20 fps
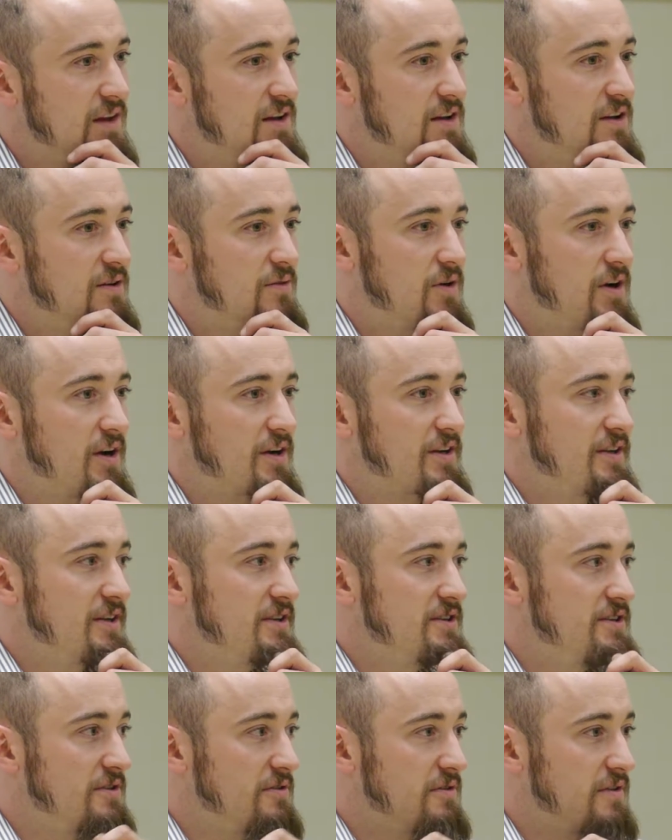we're not going to
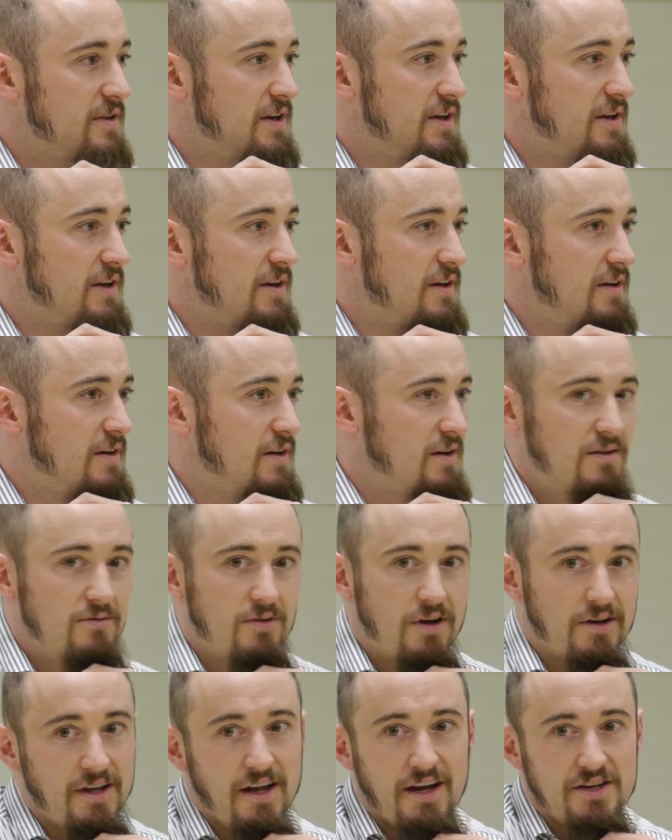do the, we're
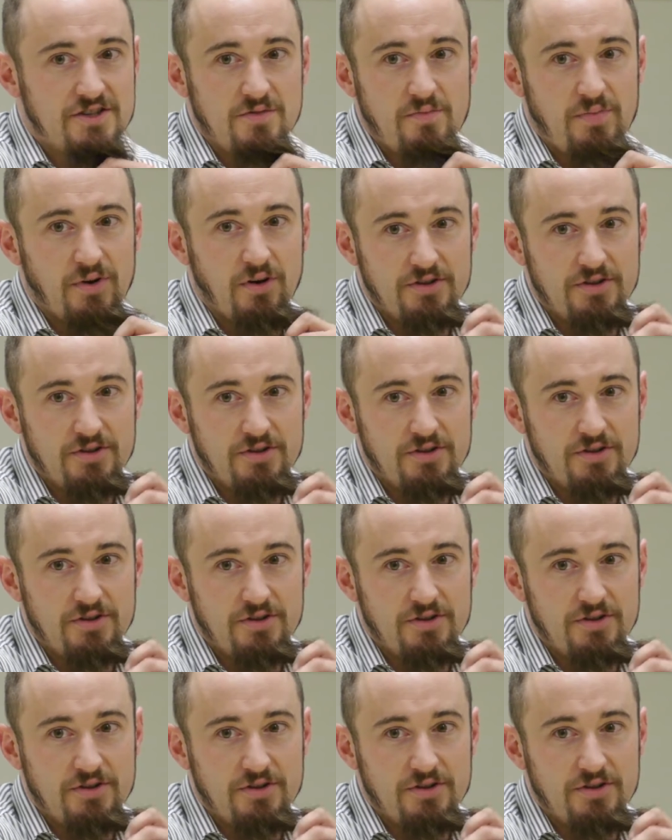not going to actually build